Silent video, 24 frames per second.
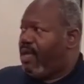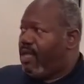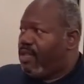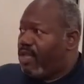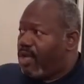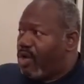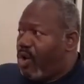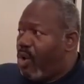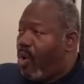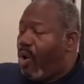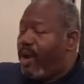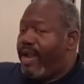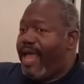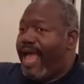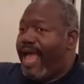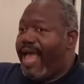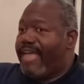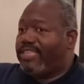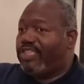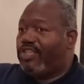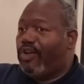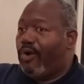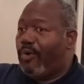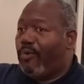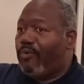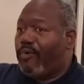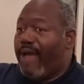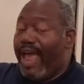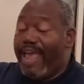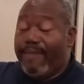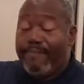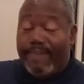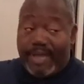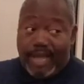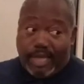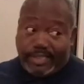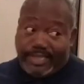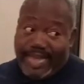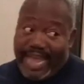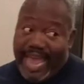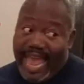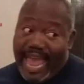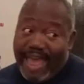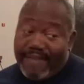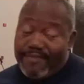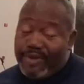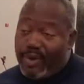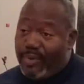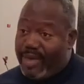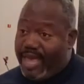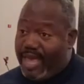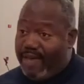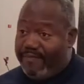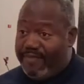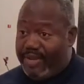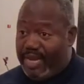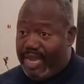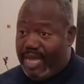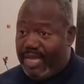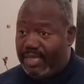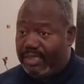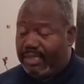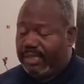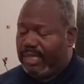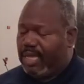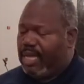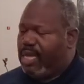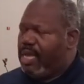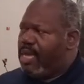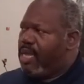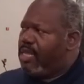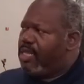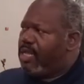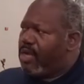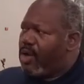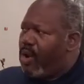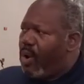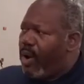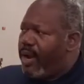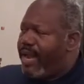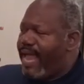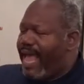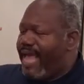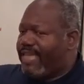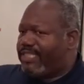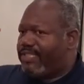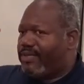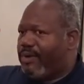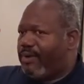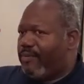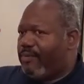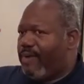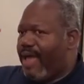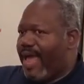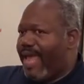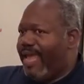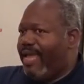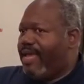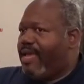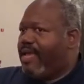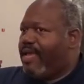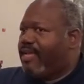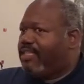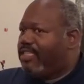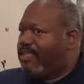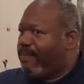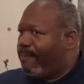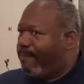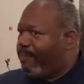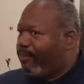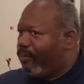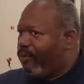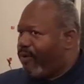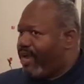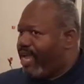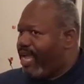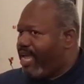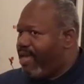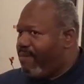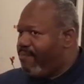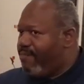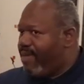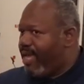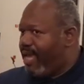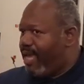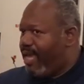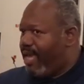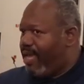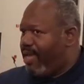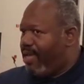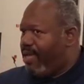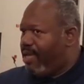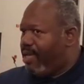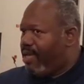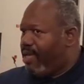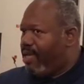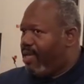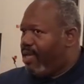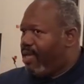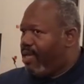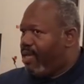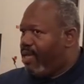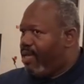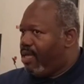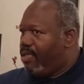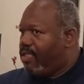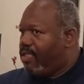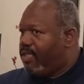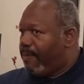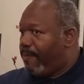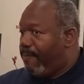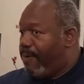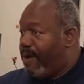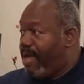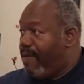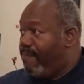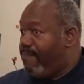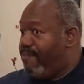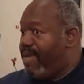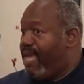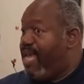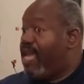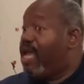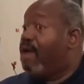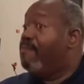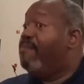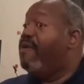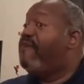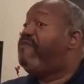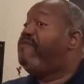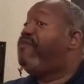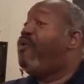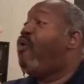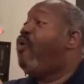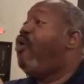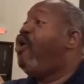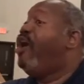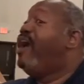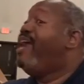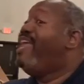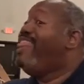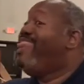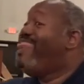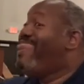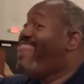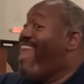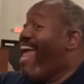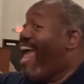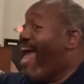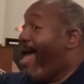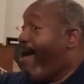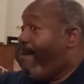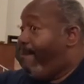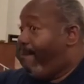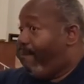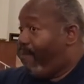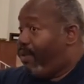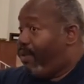The court has no right, because they had no evidence. The court has no right to bring me, to put me before them.